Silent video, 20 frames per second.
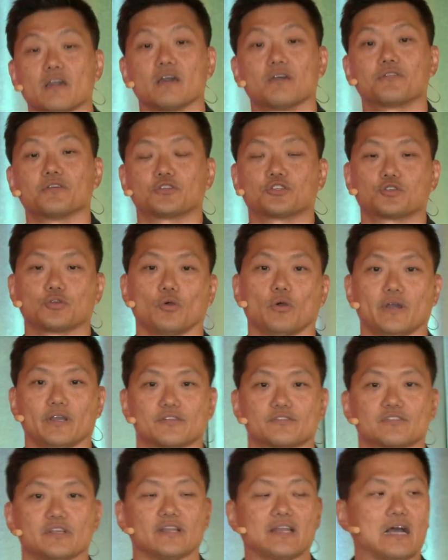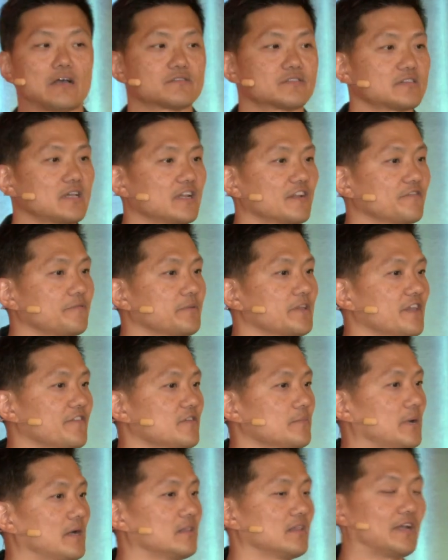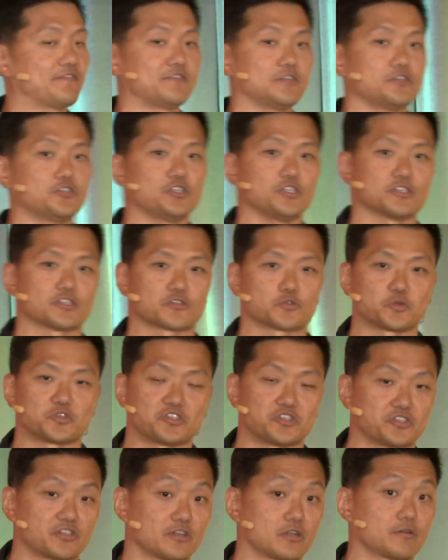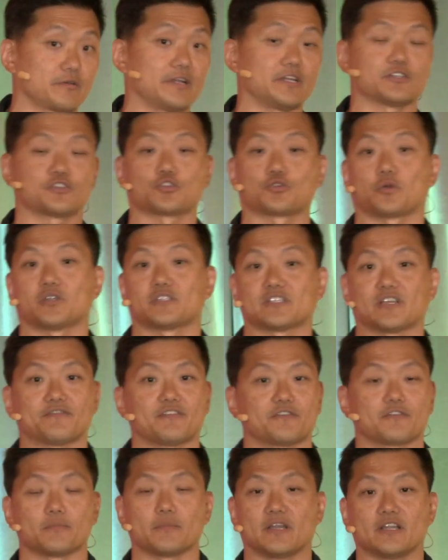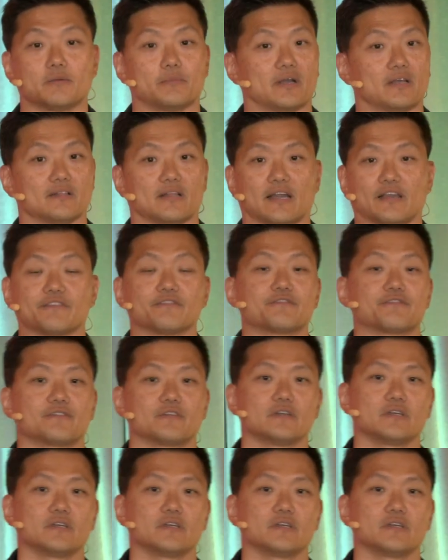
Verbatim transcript: the choice. And outside of giving my life to Jesus, which is the greatest choice I've ever made in my life,